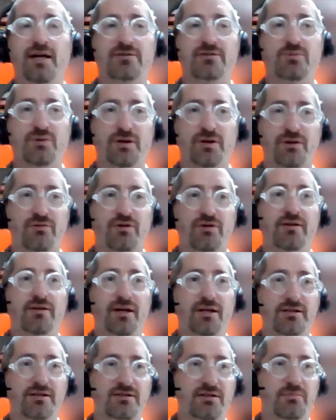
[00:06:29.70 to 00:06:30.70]
said yes, we
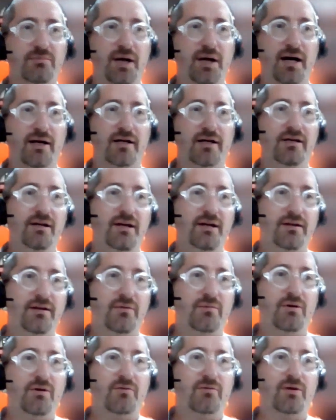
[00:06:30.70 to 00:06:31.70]
agreed that it's going to buy,
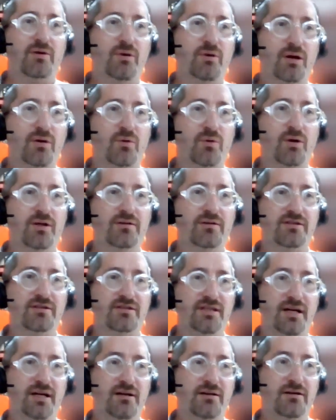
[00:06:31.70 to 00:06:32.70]
that we're willing
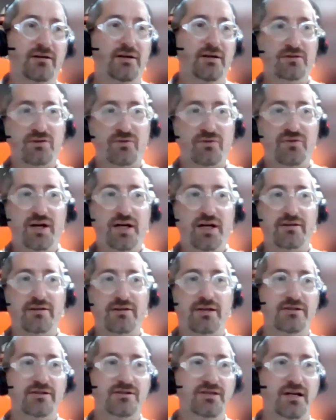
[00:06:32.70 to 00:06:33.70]
to sell, so fine,
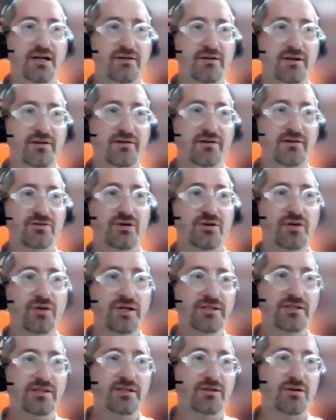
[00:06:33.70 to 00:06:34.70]
then it's done. Then there's no
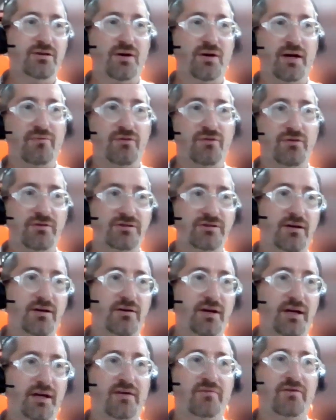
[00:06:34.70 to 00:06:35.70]
reason to go to Ephron and say,
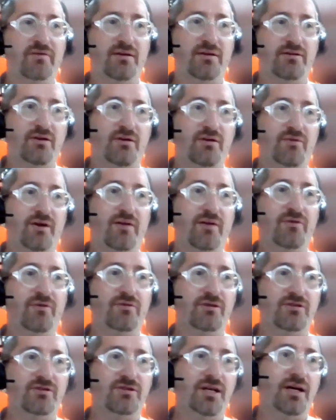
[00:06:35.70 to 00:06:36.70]
okay, for
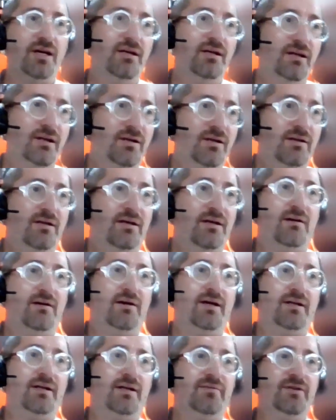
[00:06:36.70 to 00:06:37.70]
Ephron to say,
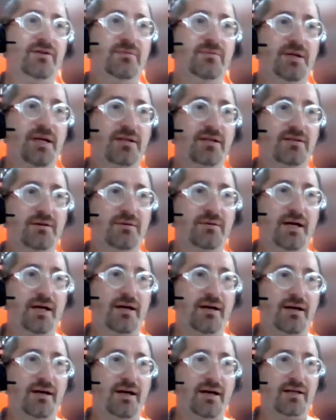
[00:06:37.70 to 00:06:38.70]
all right, give it to me as a,
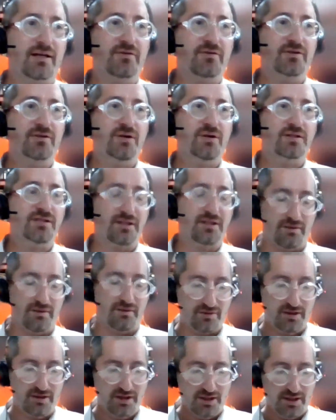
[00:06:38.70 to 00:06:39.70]
I'll give it to you as a
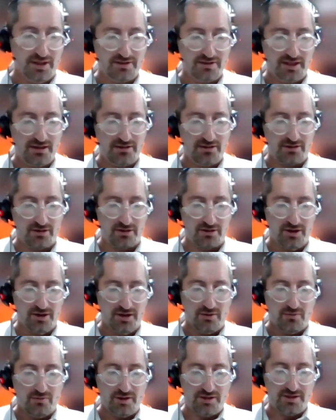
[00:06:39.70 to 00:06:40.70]
gift. It's either
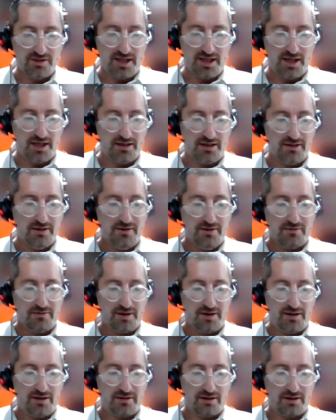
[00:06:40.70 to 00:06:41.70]
we say,
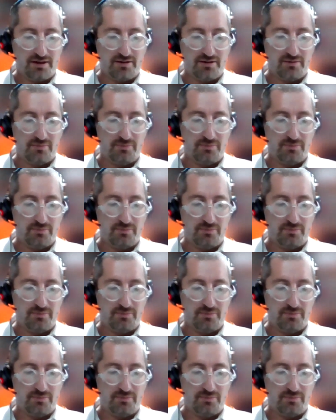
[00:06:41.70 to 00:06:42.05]
right,